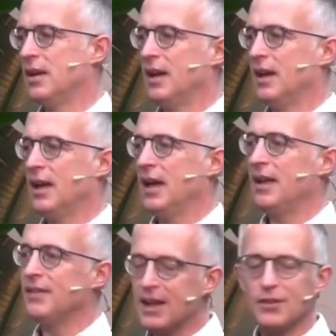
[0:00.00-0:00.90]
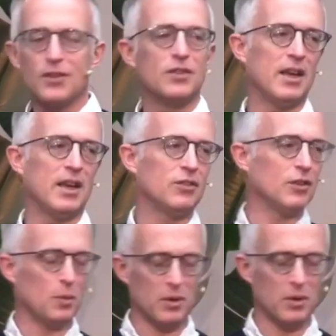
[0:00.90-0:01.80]
that's the tension that we're in.
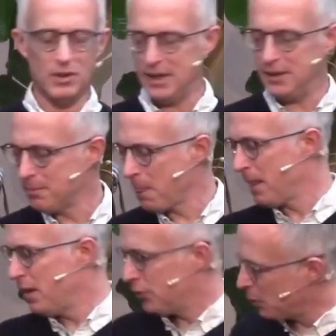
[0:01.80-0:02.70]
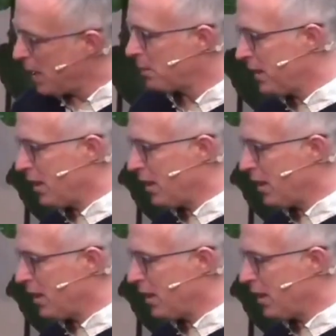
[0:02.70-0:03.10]
So where will we go from